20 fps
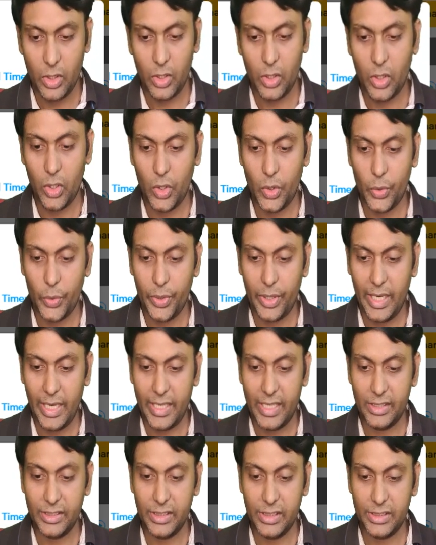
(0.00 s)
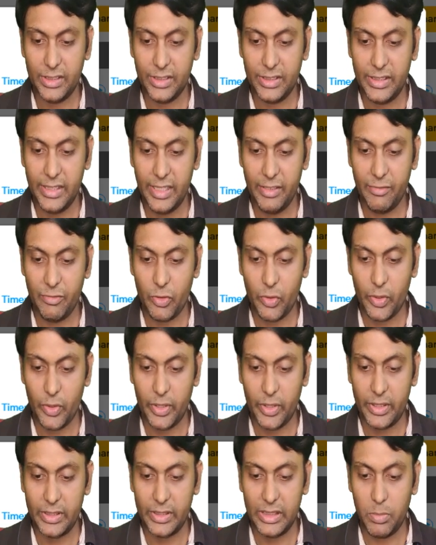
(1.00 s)
or I can just say, for
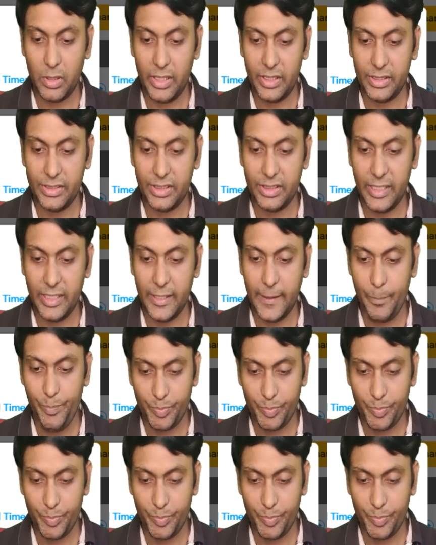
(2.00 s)
example, let's say